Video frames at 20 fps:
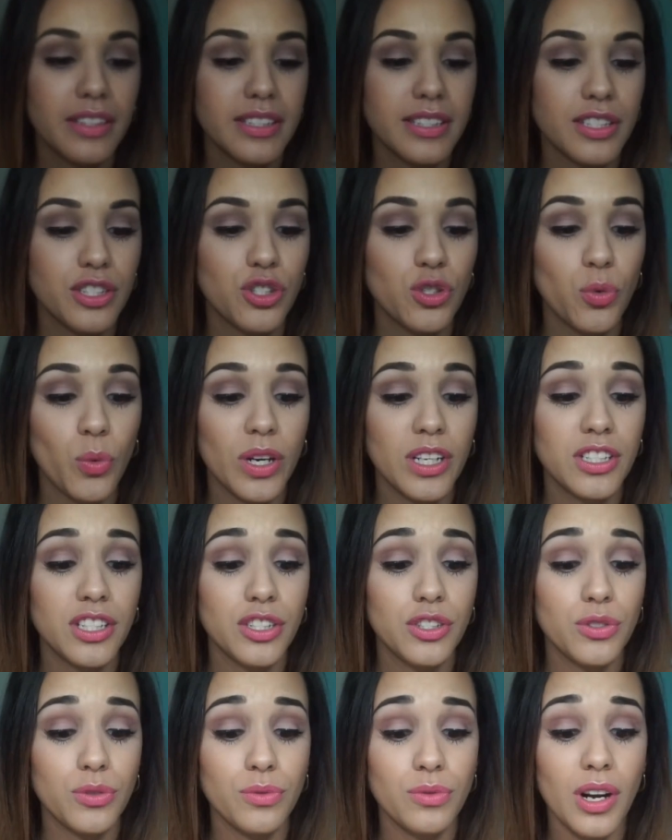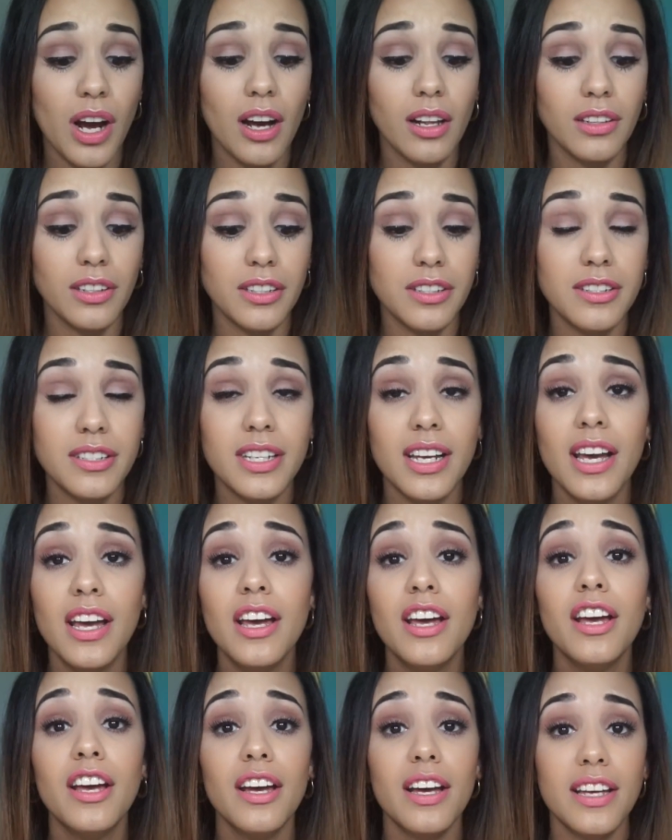this is $22.
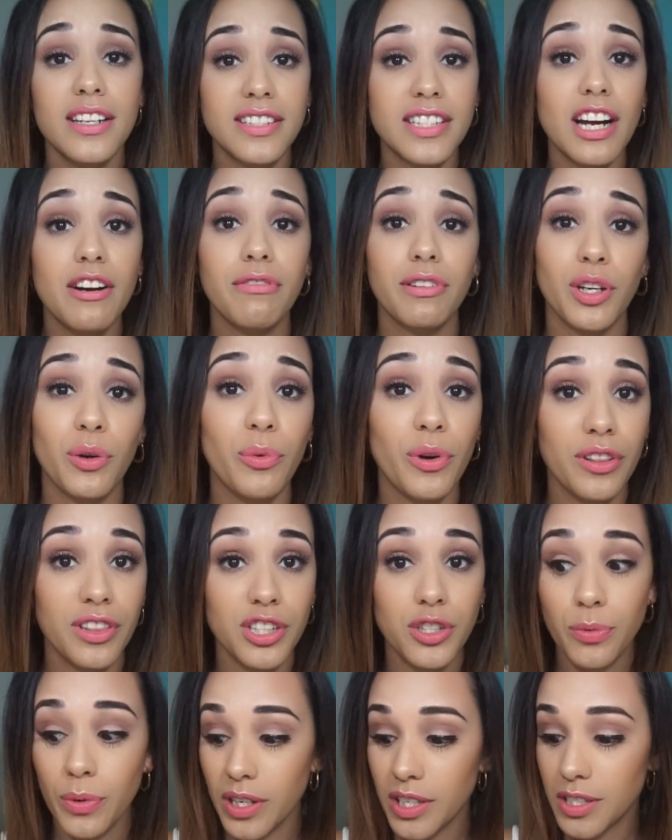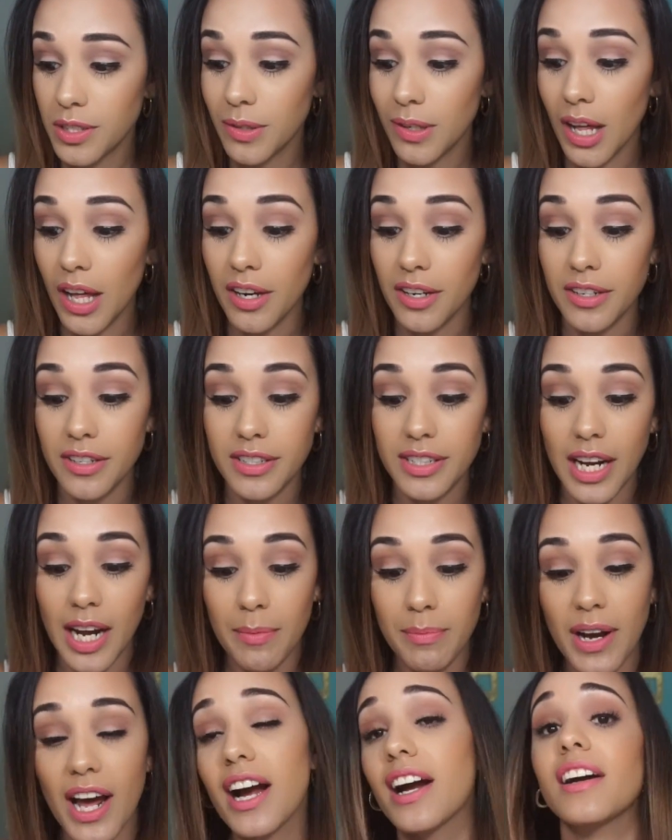It's definitely worth the $22.
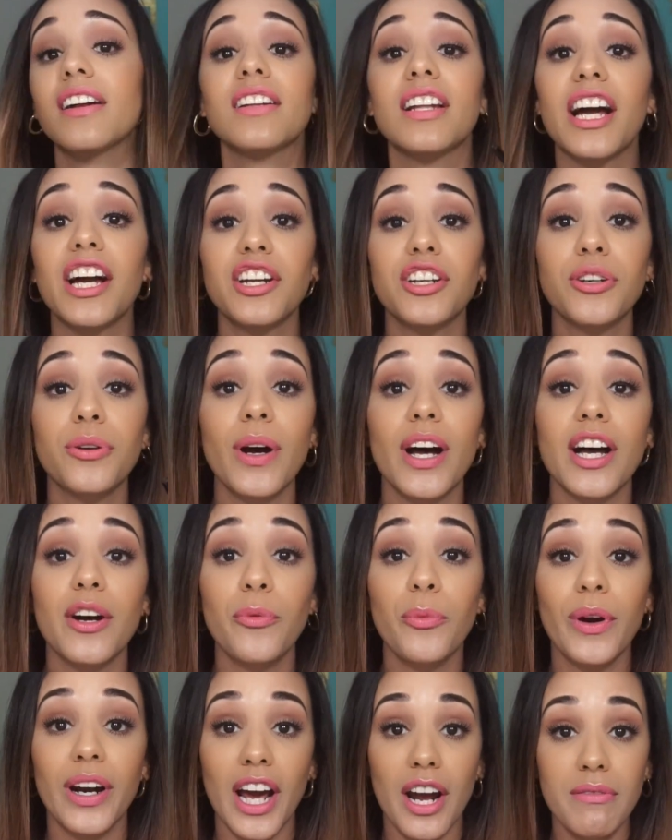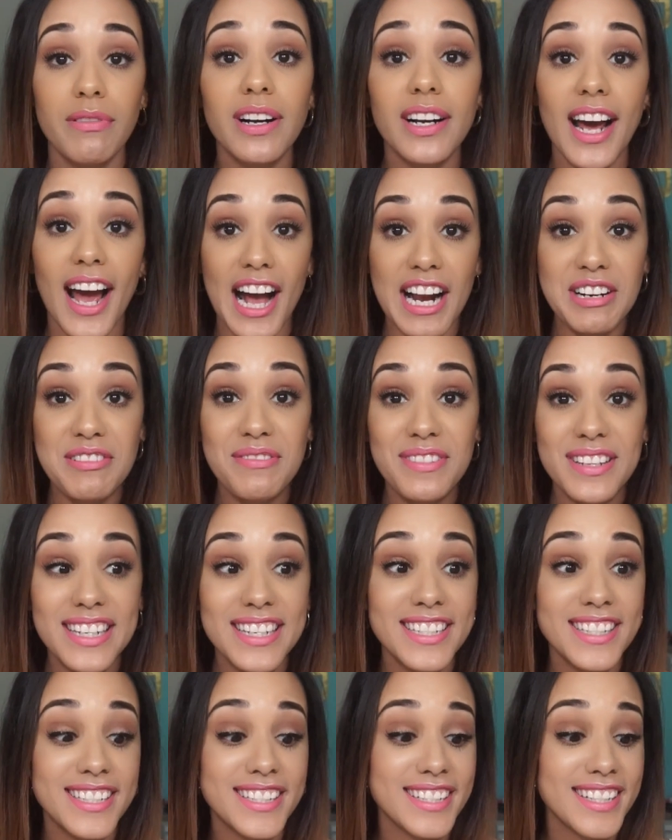I'm not gonna lie to you, when I run out of
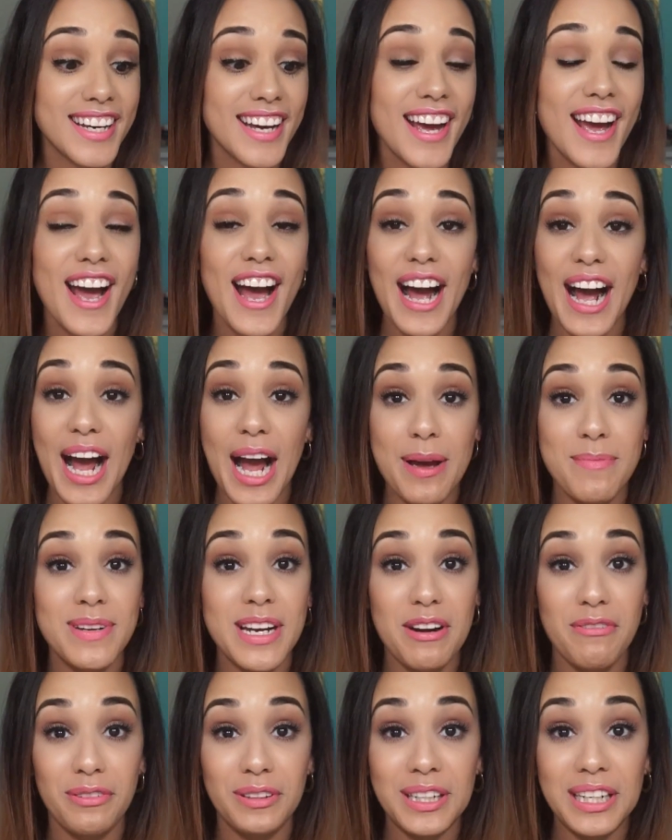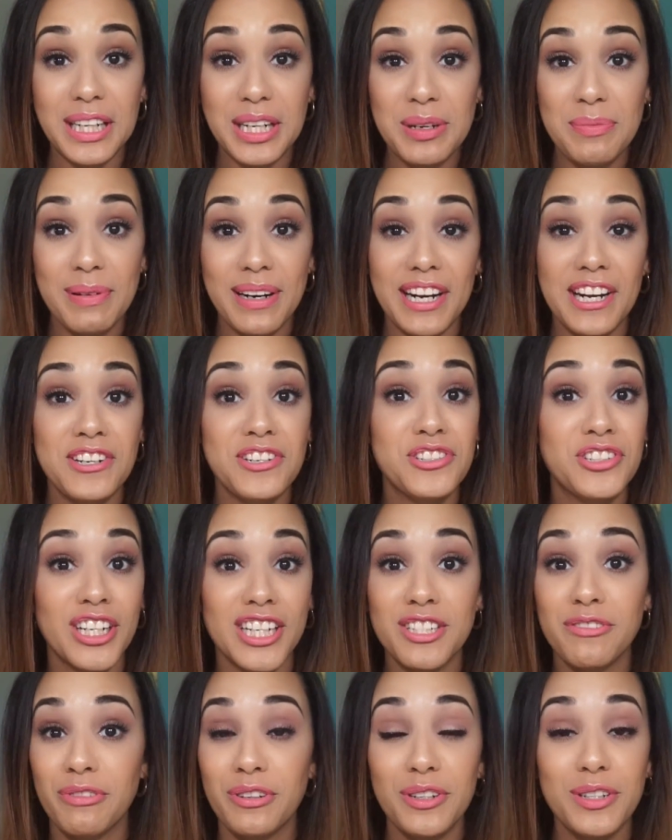this, I'm definitely keeping it
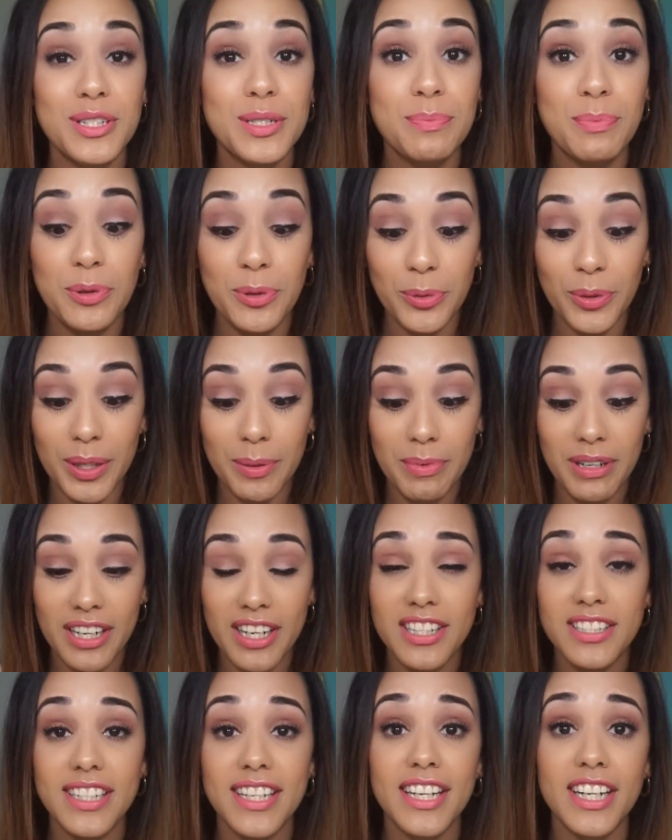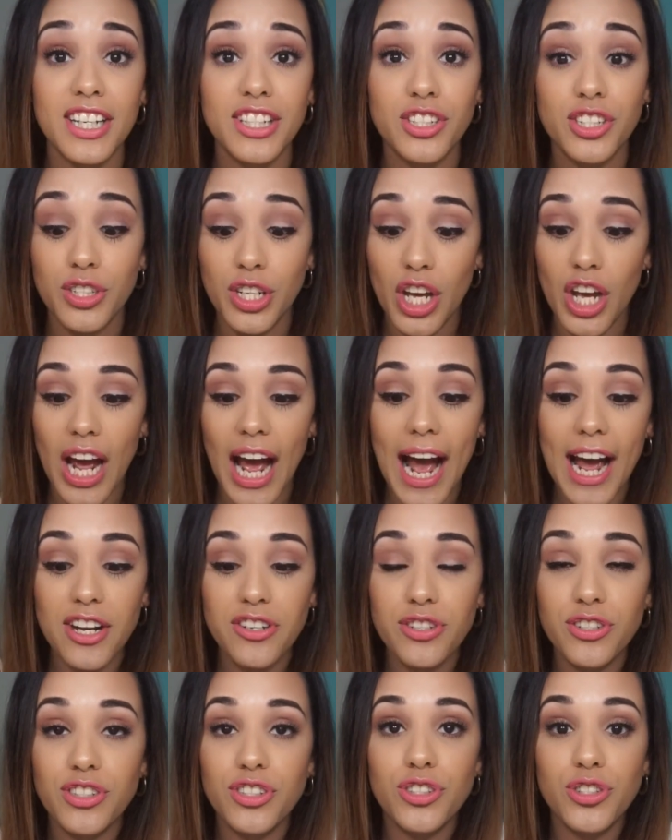just for the spoolie, because it is,
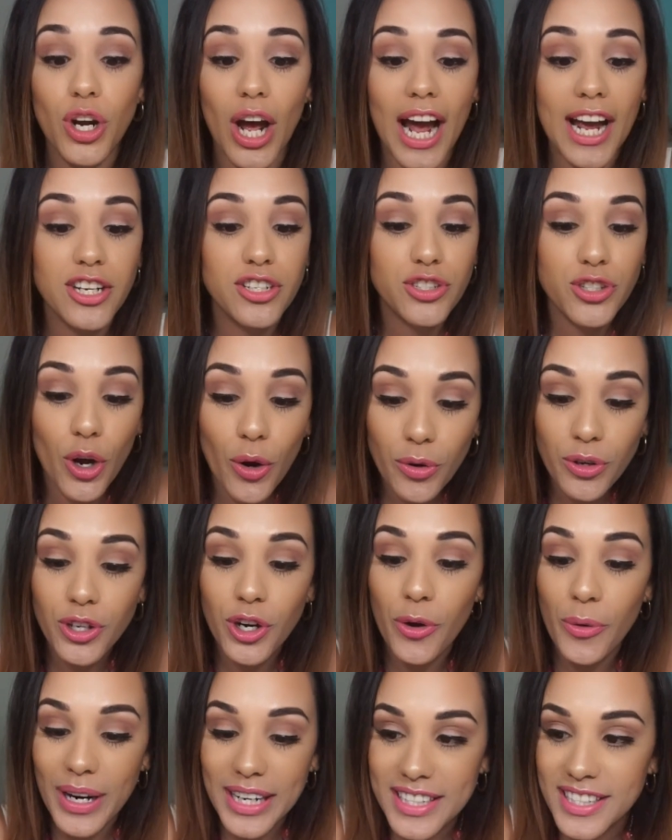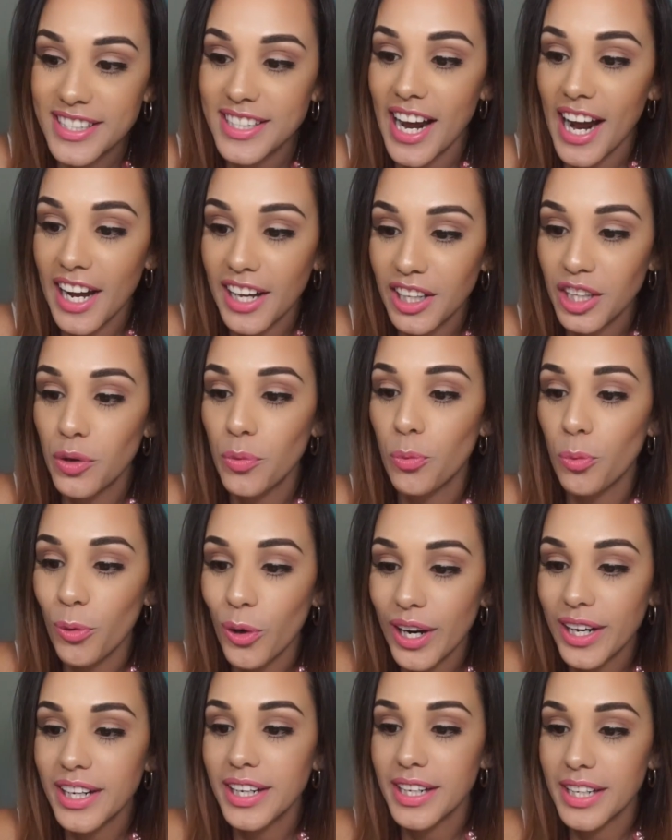I don't know exactly
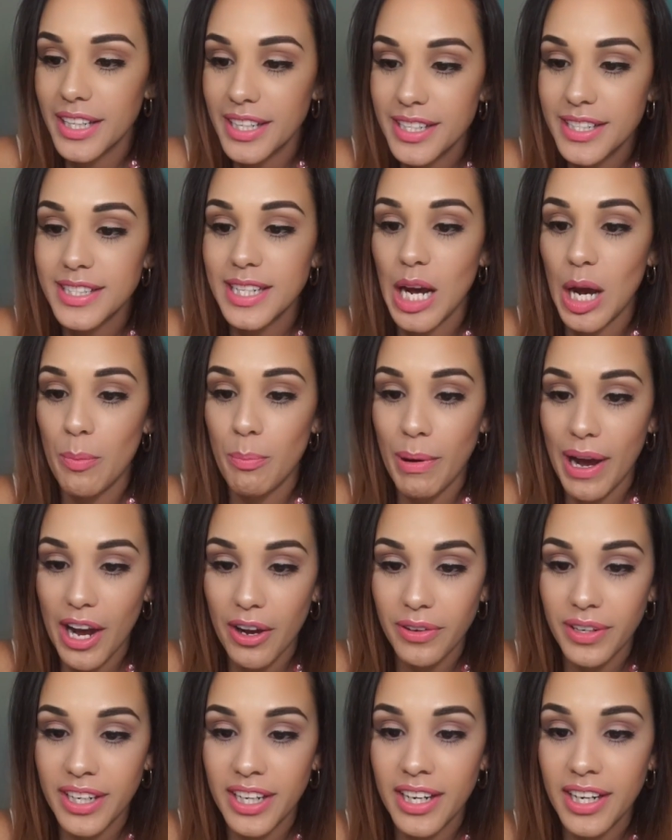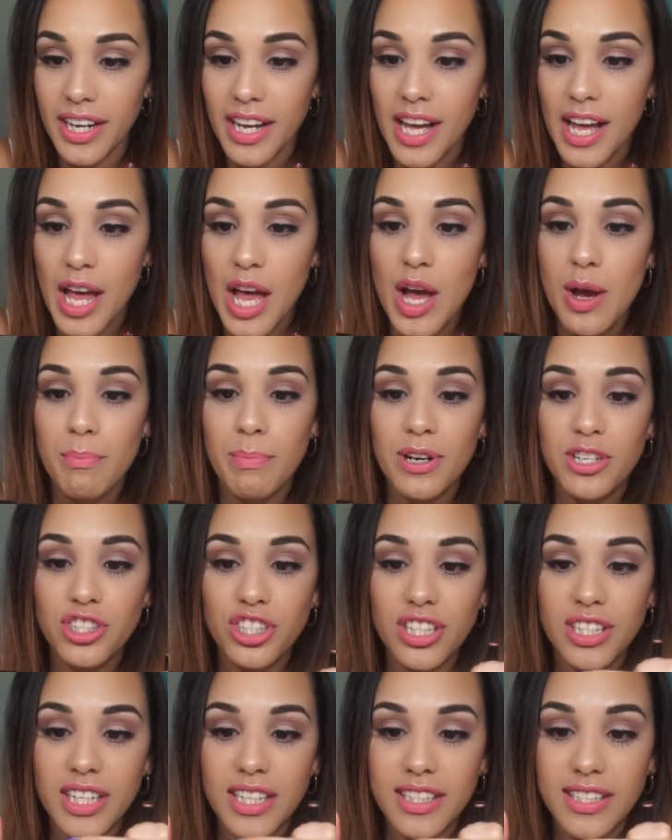what it is about it, but
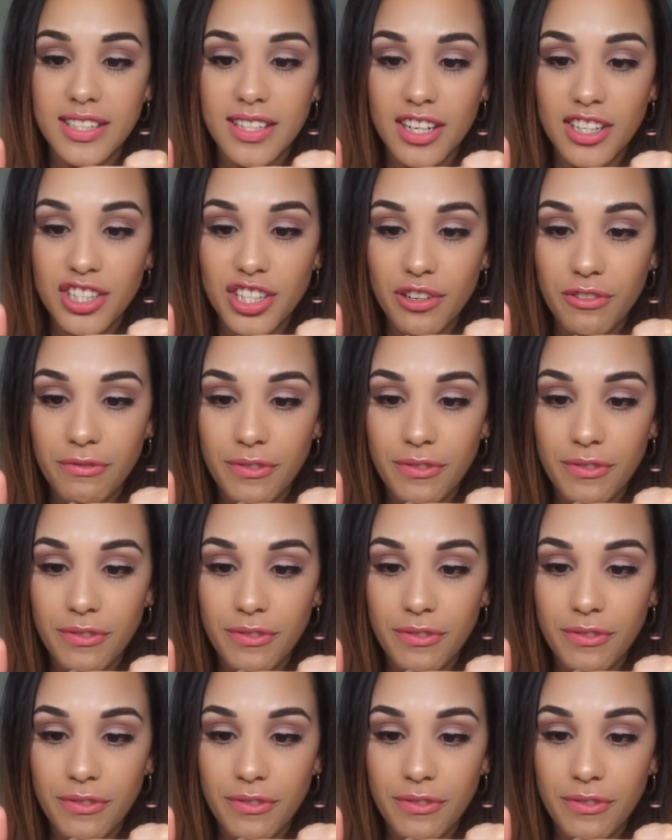she did such a